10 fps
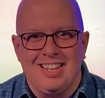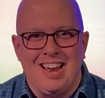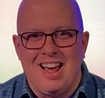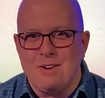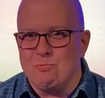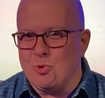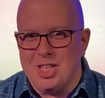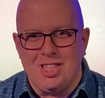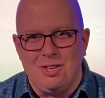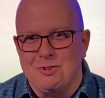that I'm
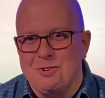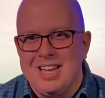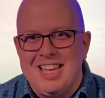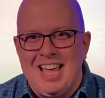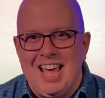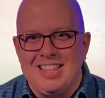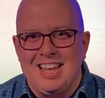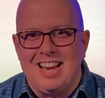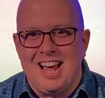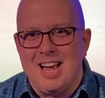with you and
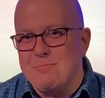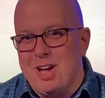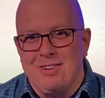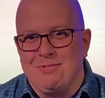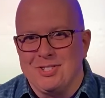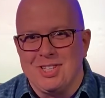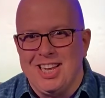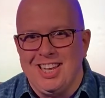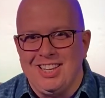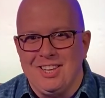that I'm not
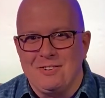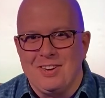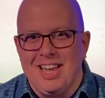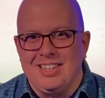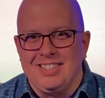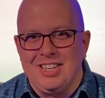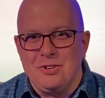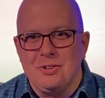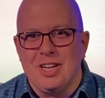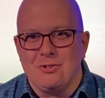forsaking you, and
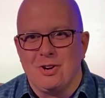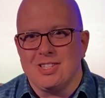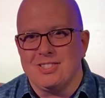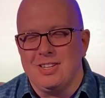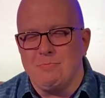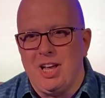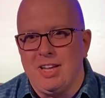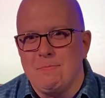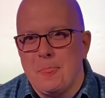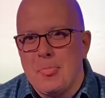you can trust in me.